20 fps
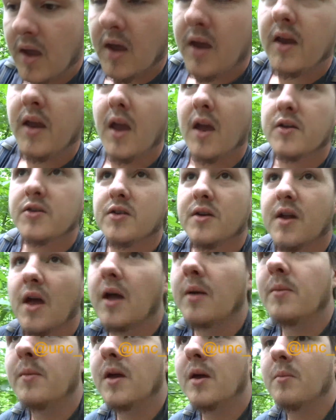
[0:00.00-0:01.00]

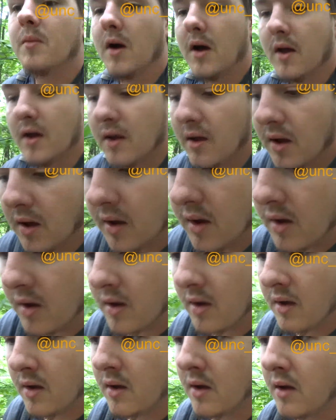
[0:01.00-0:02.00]
Yesterday, me and my
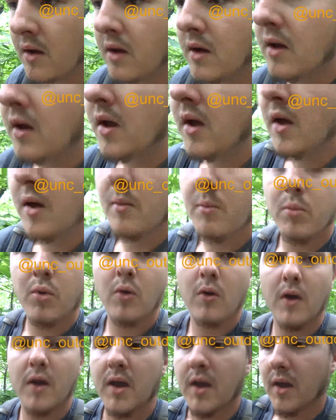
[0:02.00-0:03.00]

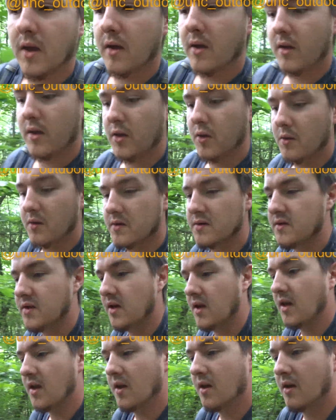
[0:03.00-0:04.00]
boy at
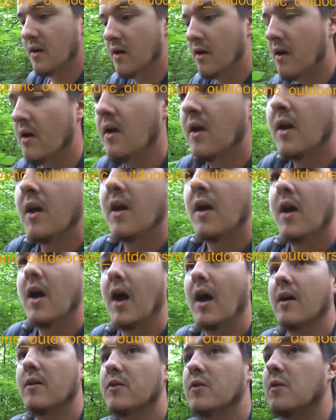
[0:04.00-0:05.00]
UNC
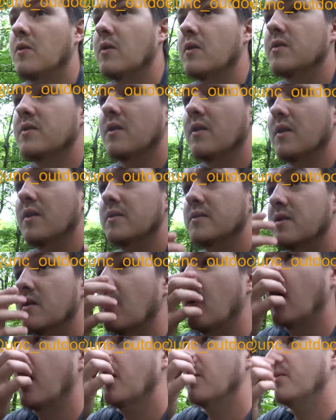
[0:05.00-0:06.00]
Outdoors on
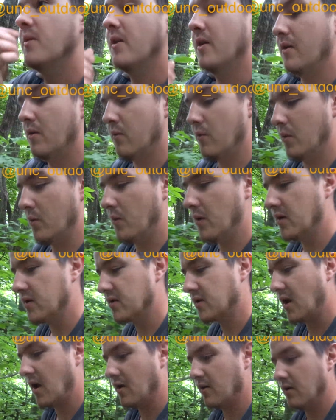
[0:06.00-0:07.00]
Instagram, we went
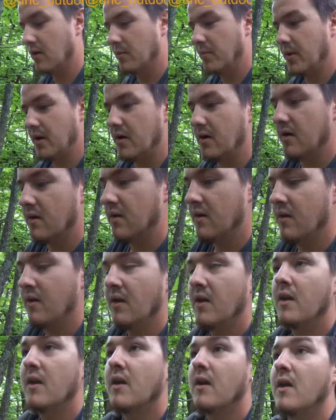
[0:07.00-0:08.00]
scouting up here,
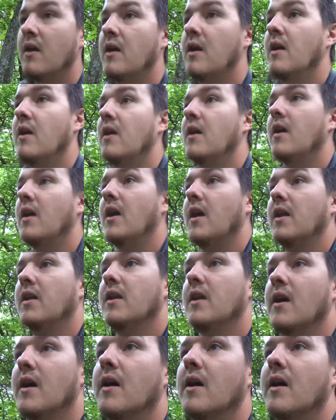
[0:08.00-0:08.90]
and